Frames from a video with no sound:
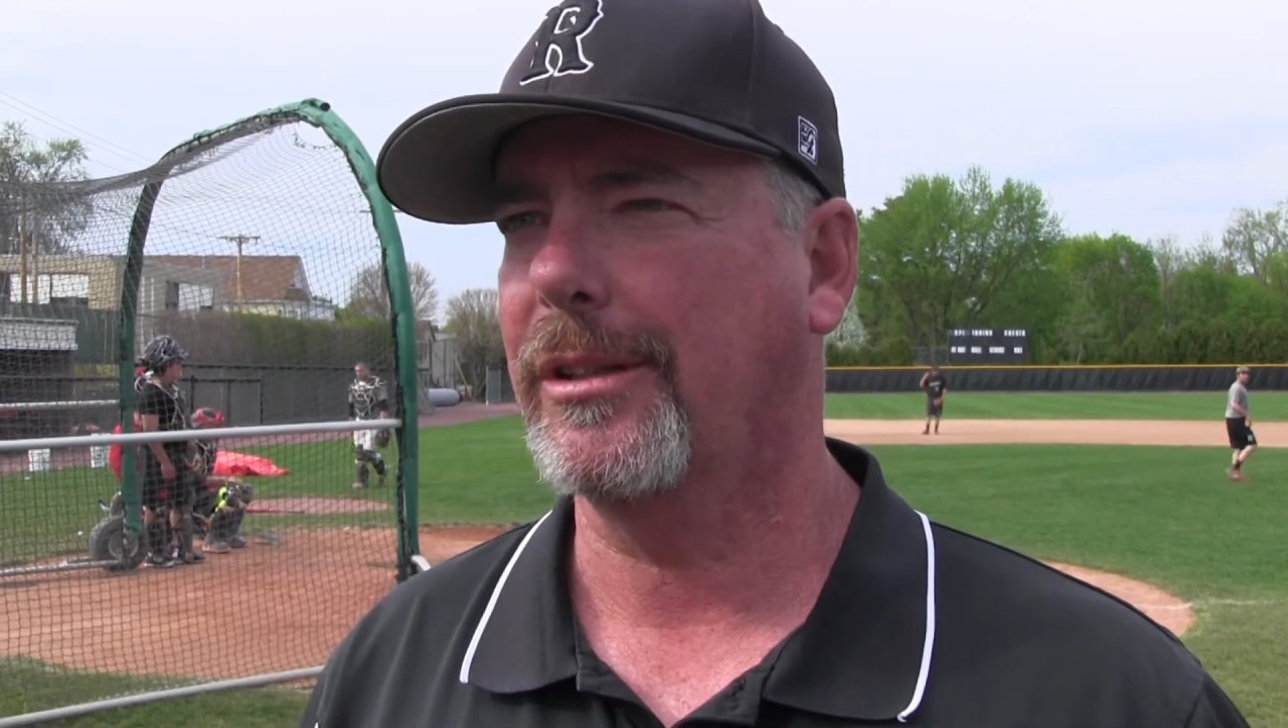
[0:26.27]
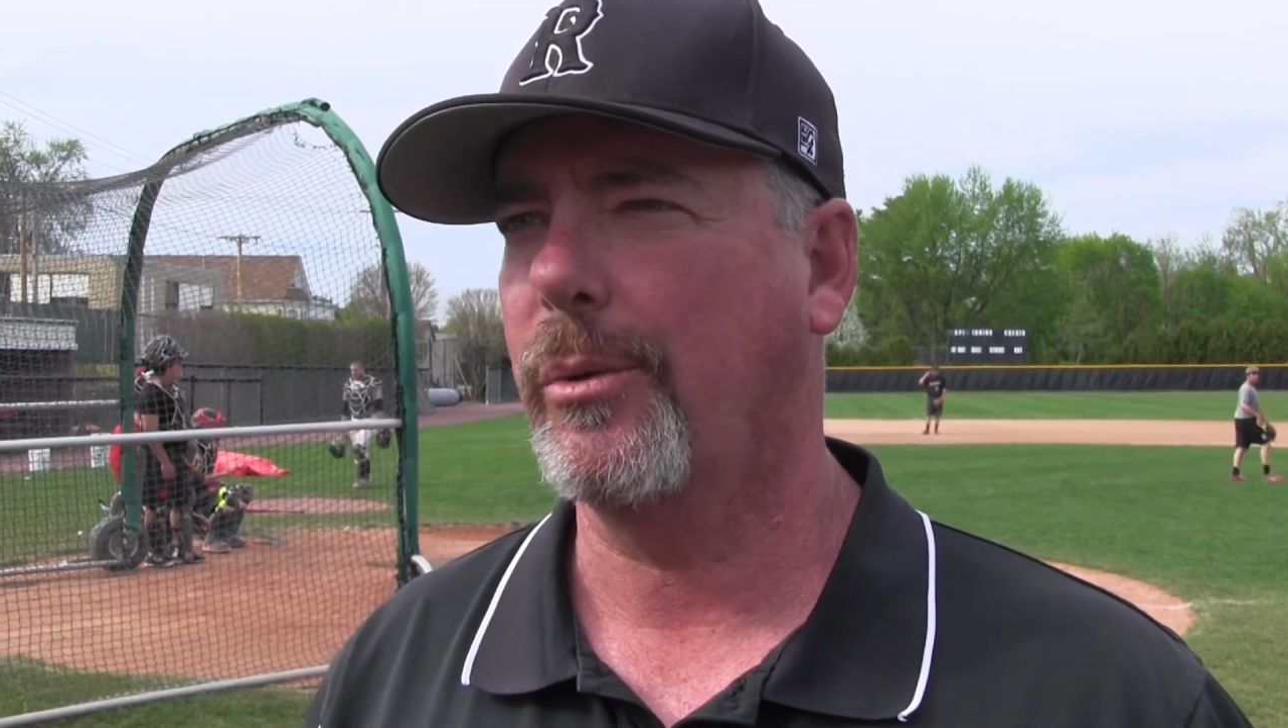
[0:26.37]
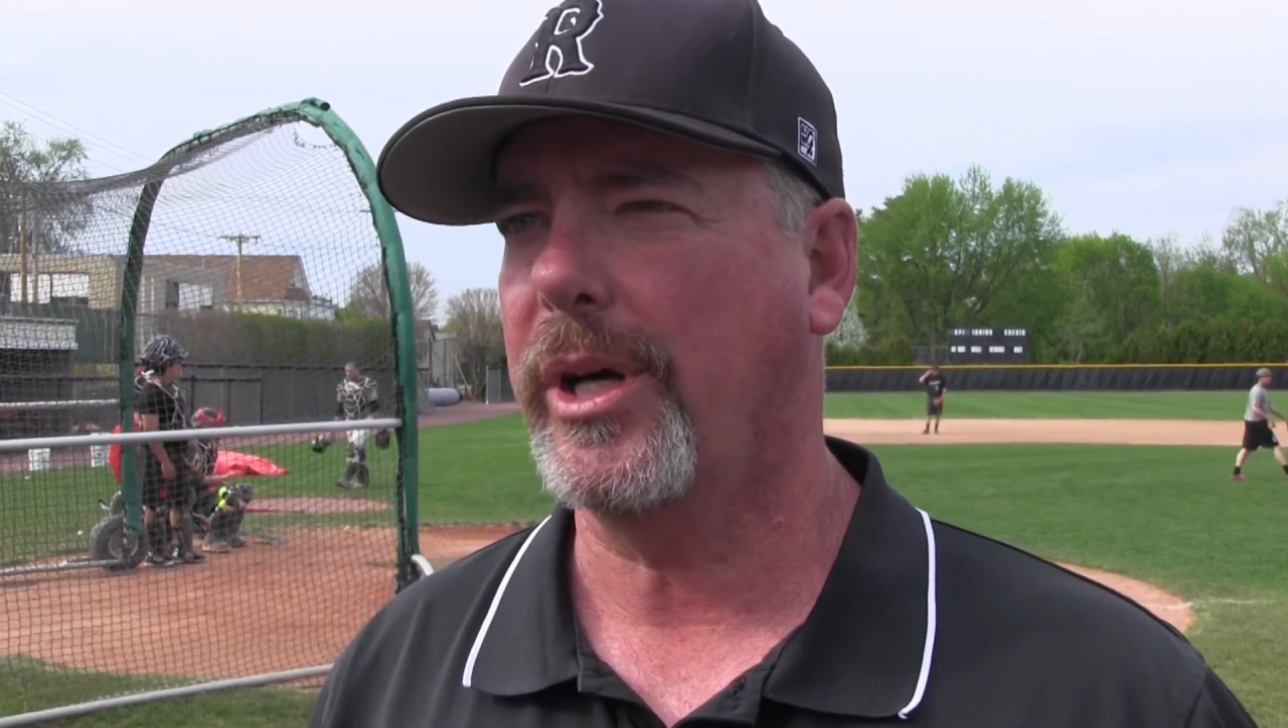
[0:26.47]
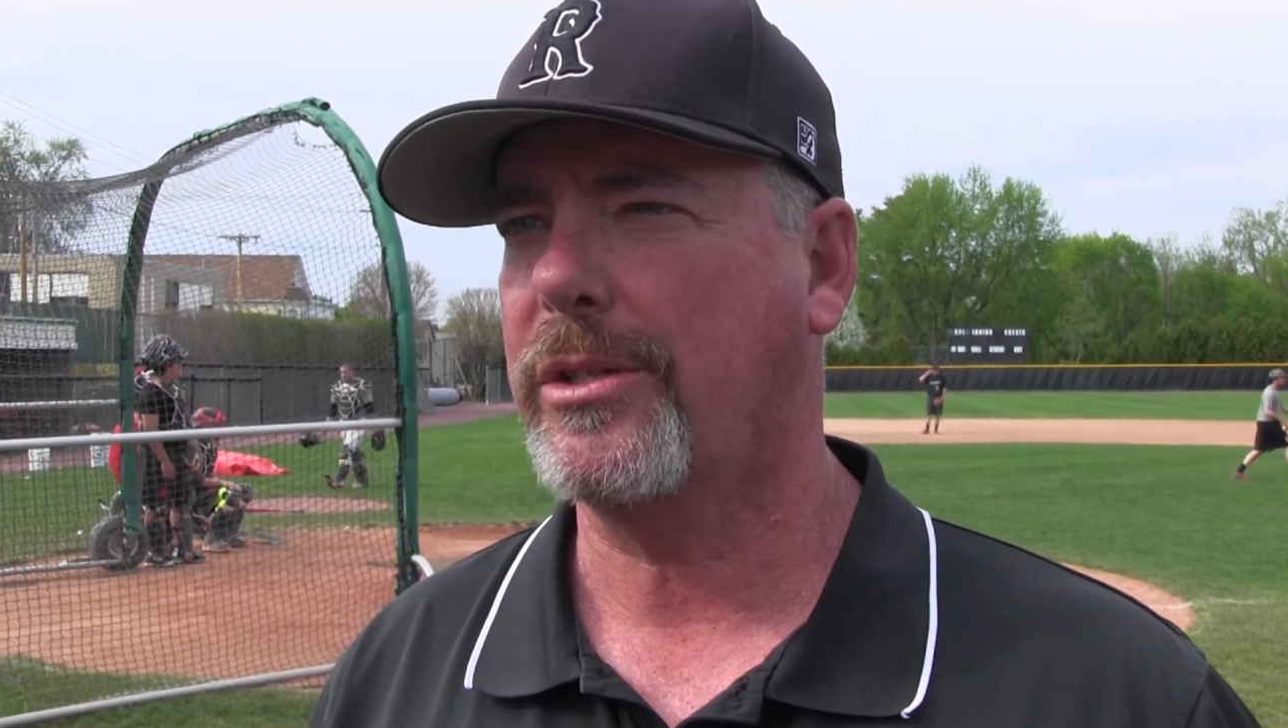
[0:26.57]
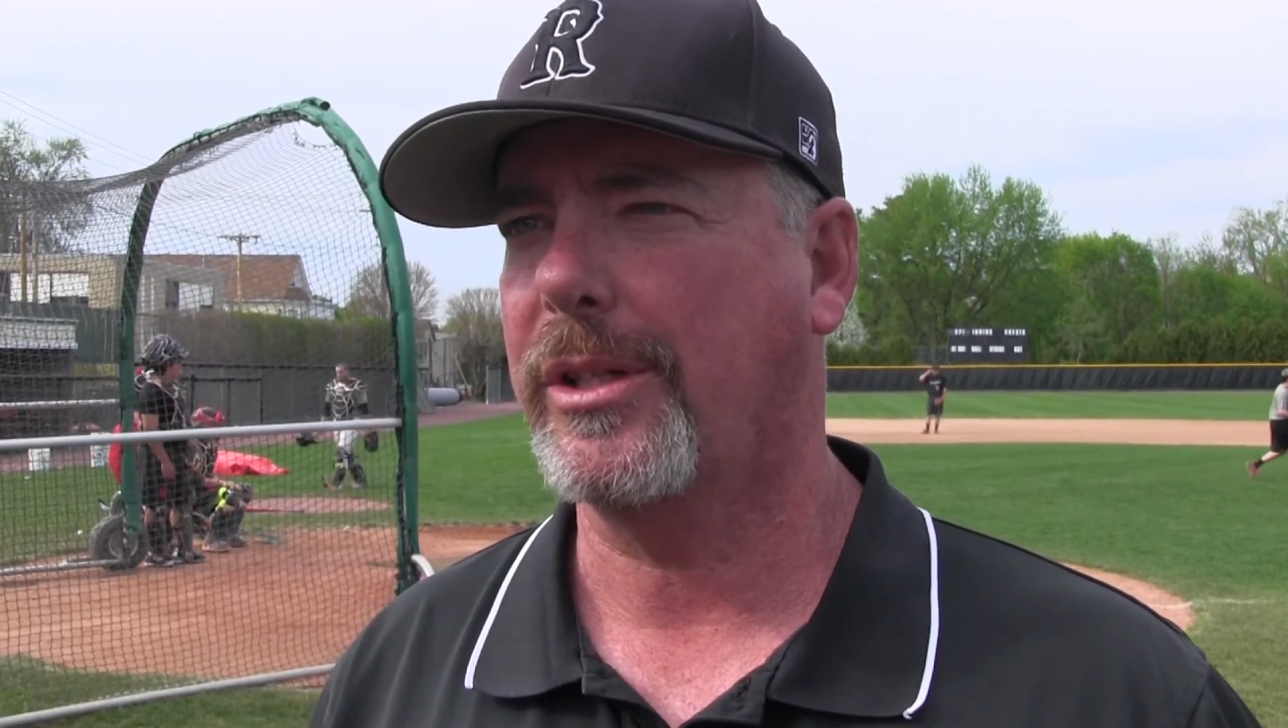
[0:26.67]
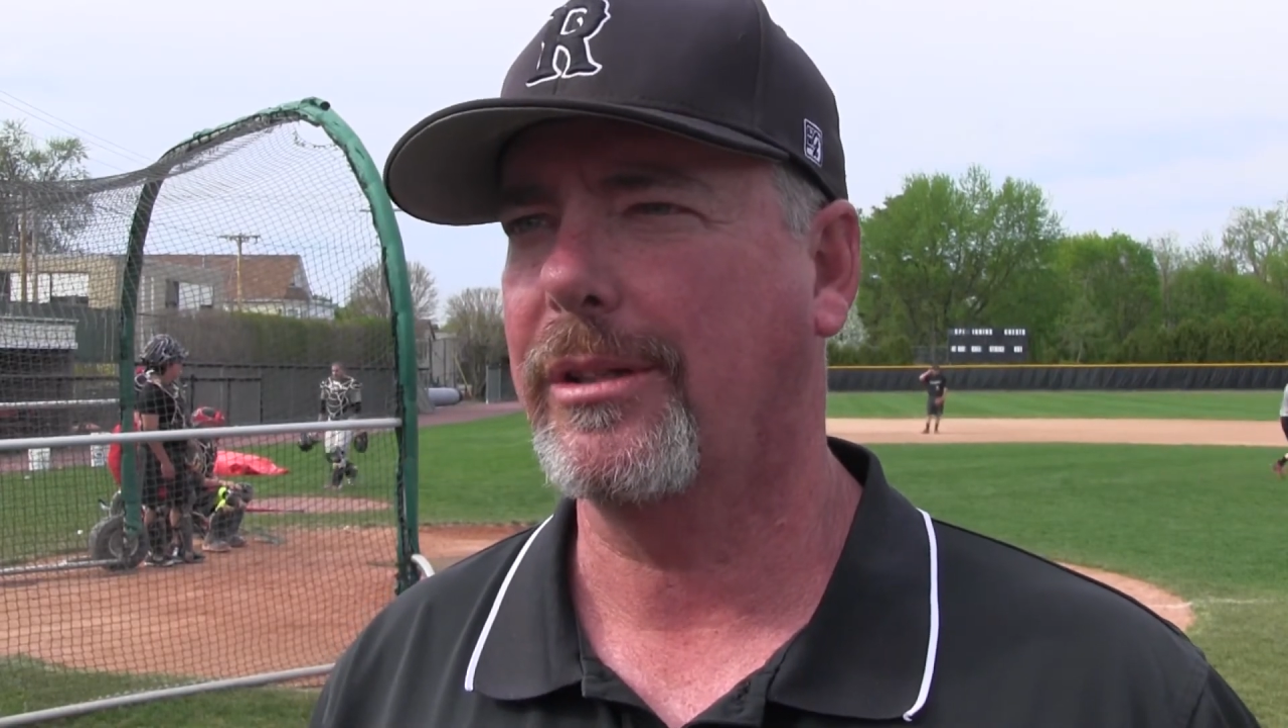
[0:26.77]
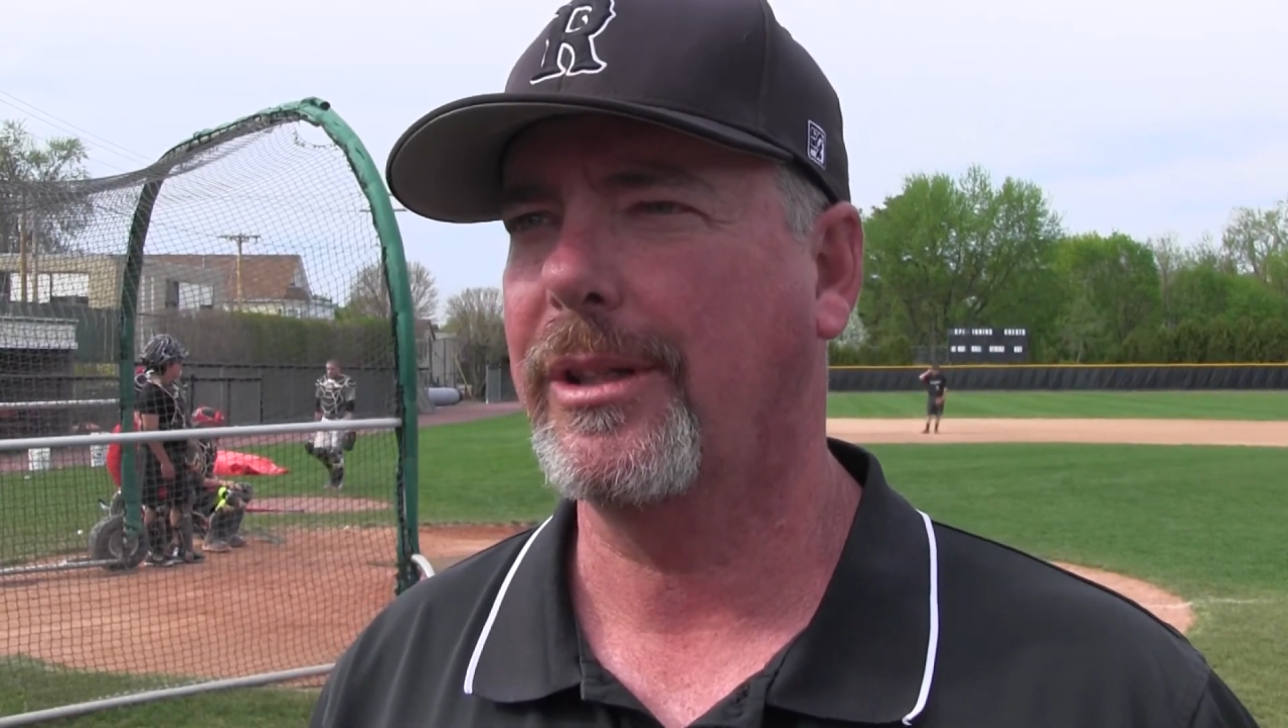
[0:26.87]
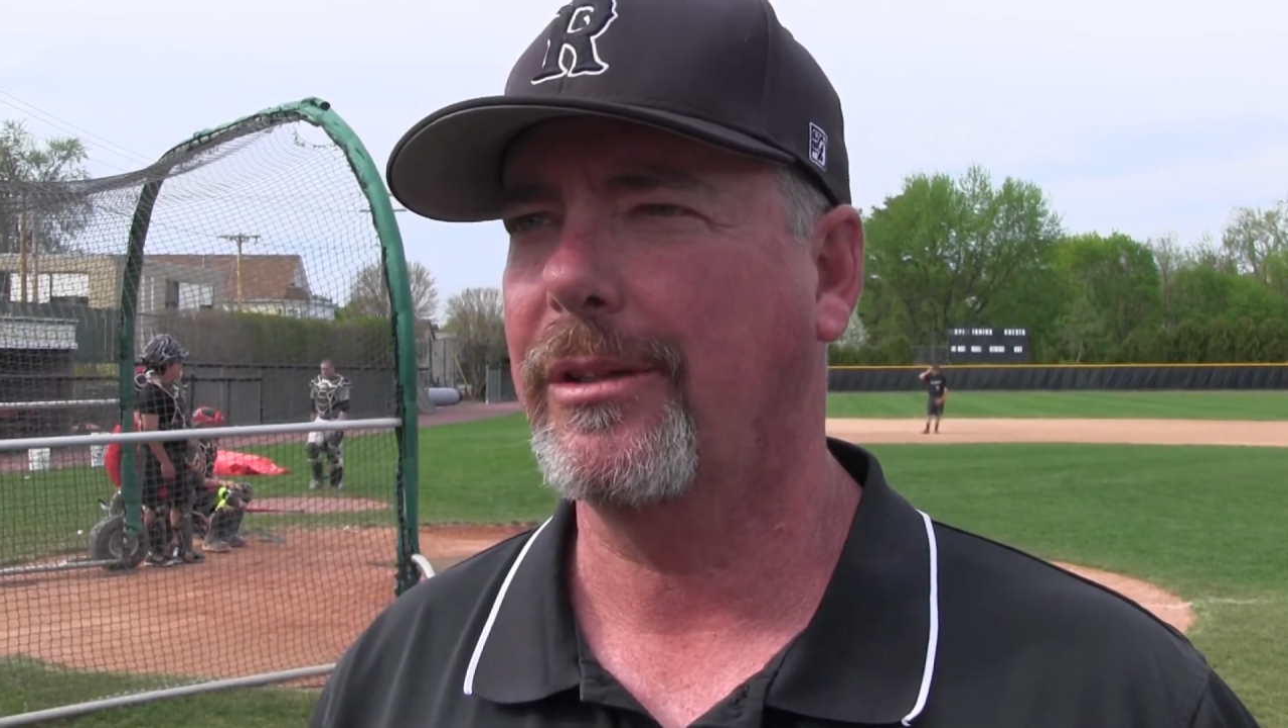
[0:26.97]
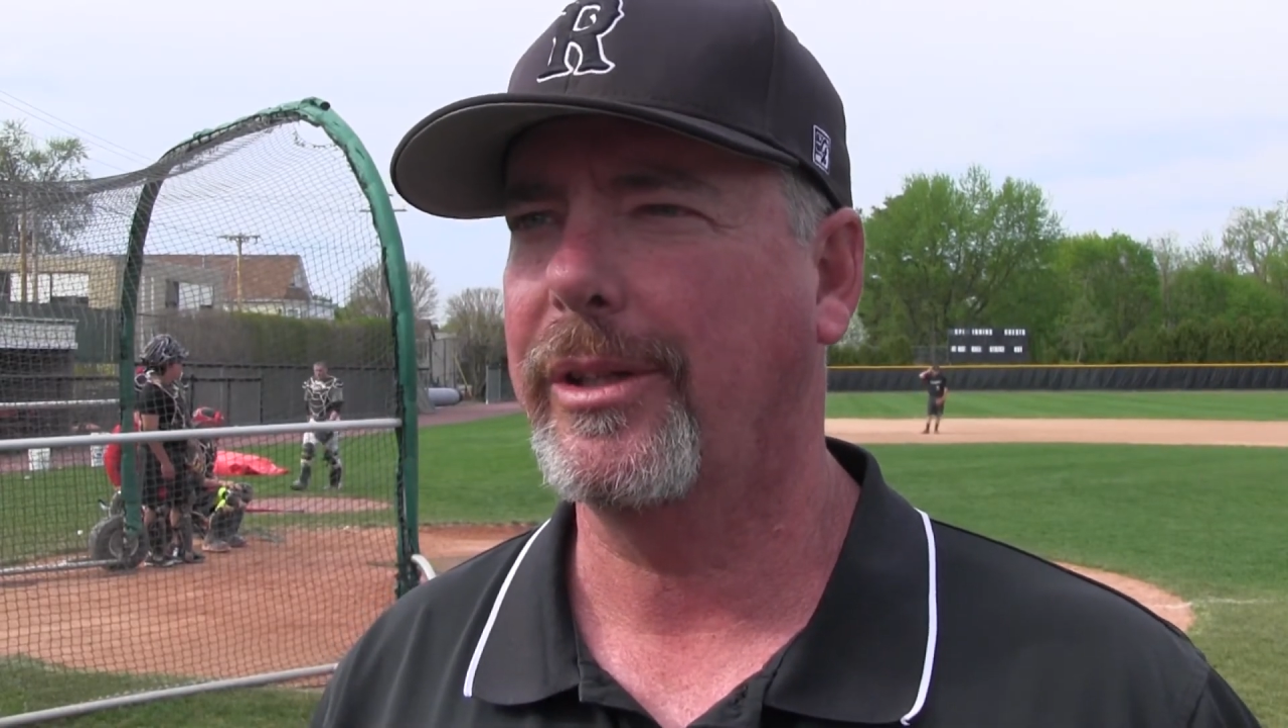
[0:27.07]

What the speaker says: in question,